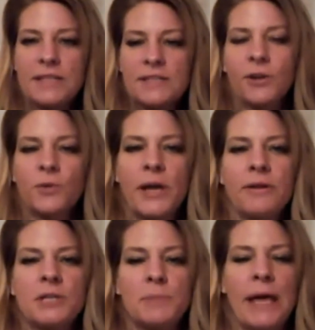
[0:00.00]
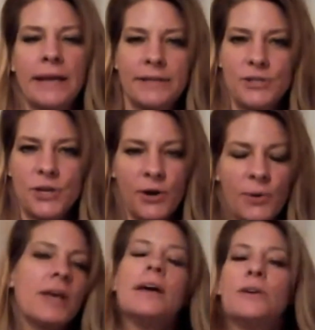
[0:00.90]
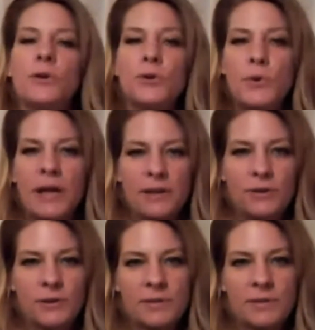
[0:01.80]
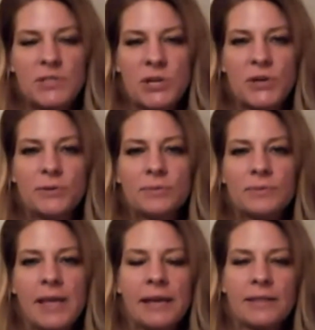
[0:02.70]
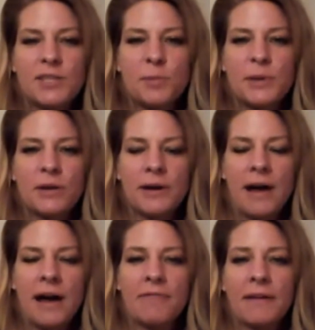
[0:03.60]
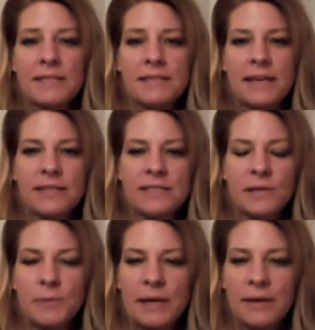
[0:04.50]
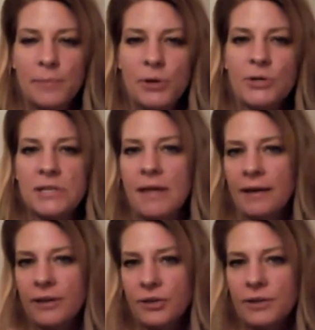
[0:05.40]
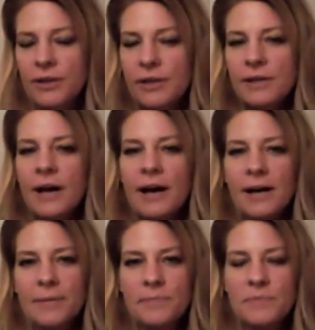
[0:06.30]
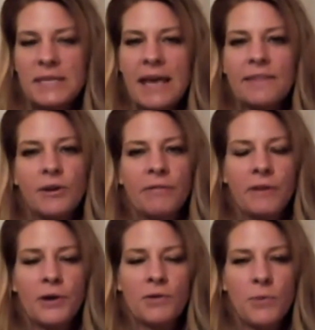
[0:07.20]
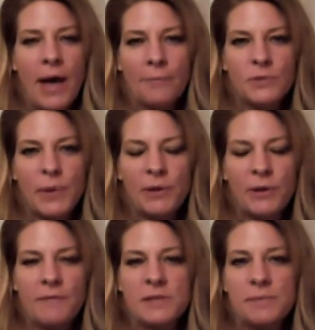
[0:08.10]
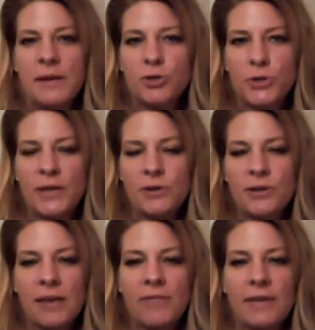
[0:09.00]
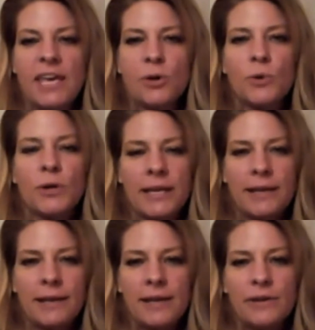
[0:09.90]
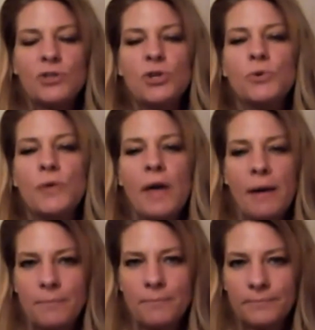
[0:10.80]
a good way to explain it. So you can still they can still be your confidants and they can still be the person that you're saying that you feel overwhelmed, but you have to make sure that you're giving equally to them.